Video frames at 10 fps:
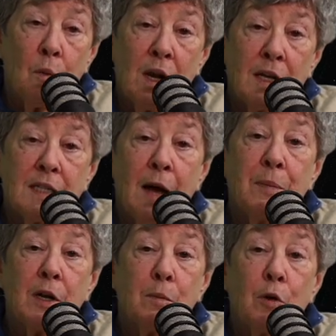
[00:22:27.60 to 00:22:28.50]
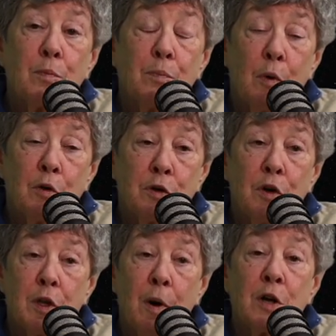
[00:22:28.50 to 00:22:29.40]
while it's happening, both
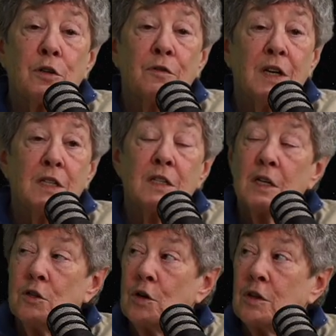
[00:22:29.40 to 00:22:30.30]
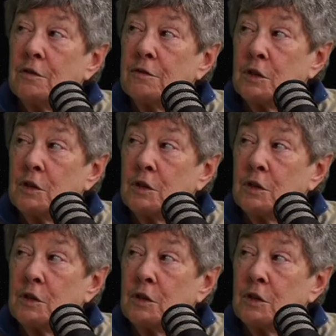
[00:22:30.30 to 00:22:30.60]
during the partial phases and during the